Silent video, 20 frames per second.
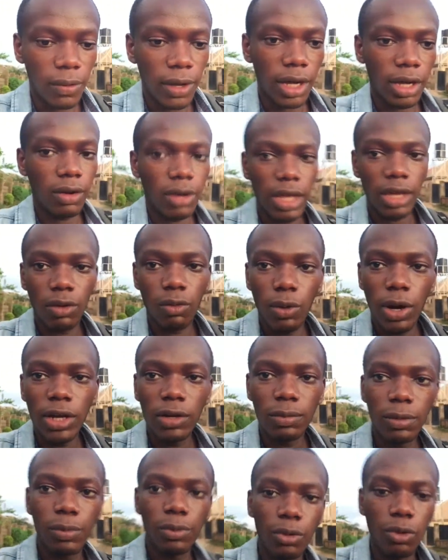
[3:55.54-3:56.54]
Why
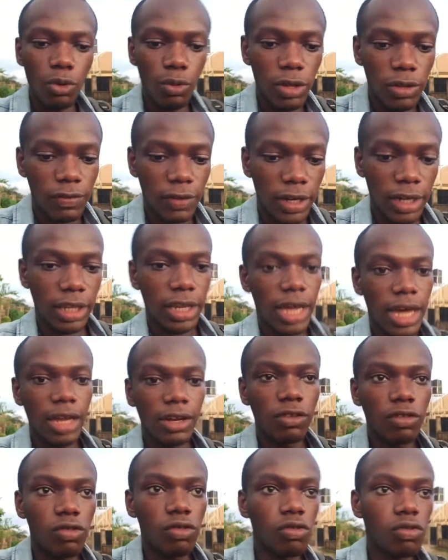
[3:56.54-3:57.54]
do people always find it
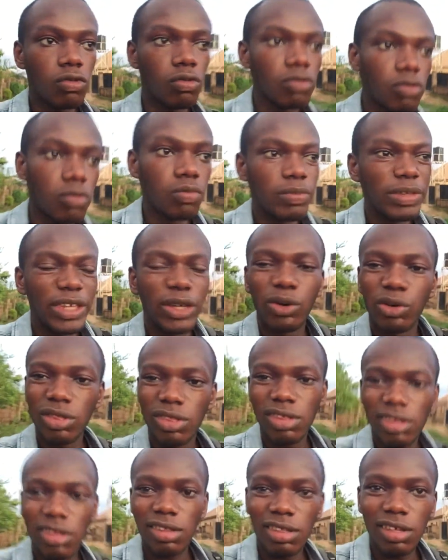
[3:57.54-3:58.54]
hard to be
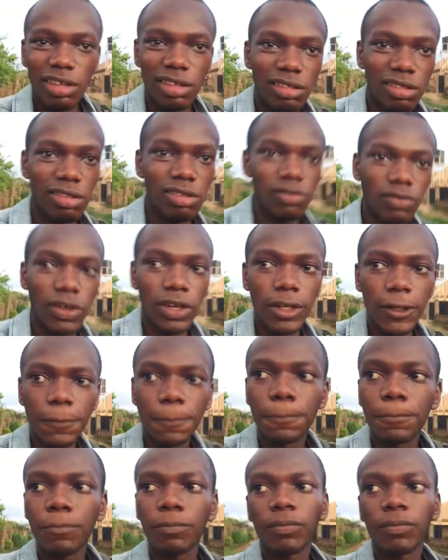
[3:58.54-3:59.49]
consistent, right?